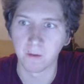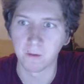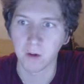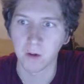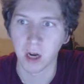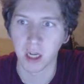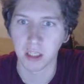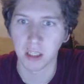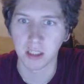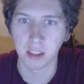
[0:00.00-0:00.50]

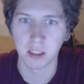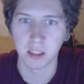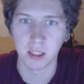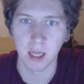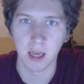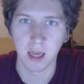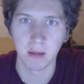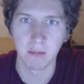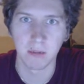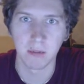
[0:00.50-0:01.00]
cost the
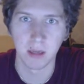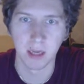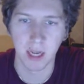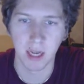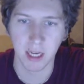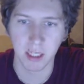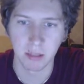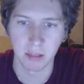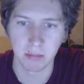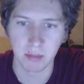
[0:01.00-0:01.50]
same in
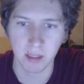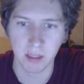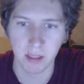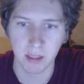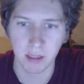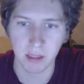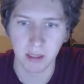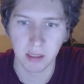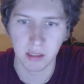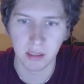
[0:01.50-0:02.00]

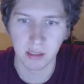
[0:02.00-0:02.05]
XP, and